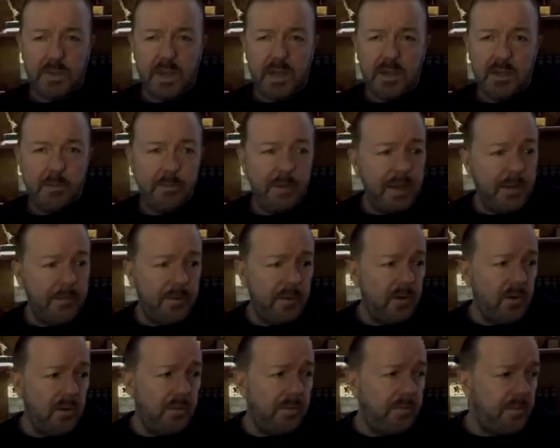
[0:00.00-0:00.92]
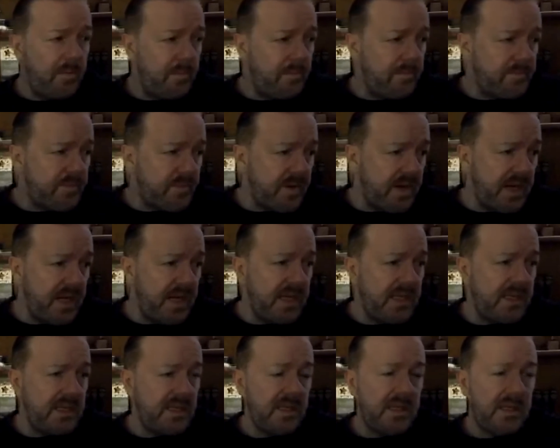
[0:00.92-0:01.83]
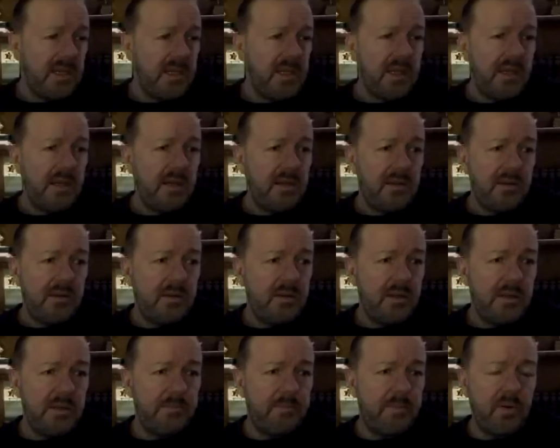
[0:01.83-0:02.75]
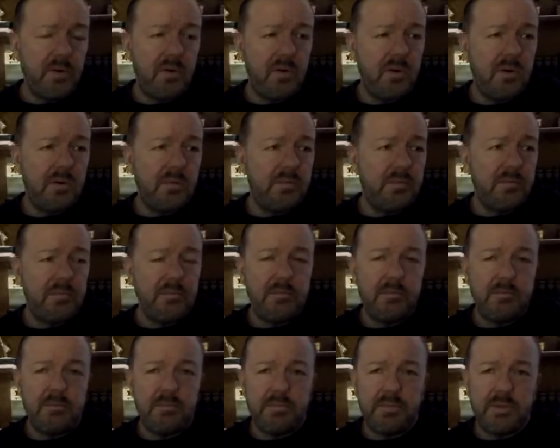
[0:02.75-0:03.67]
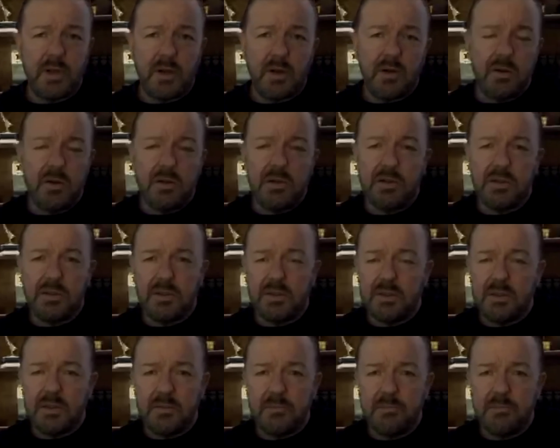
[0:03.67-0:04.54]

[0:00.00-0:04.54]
The people who breed these poor dogs,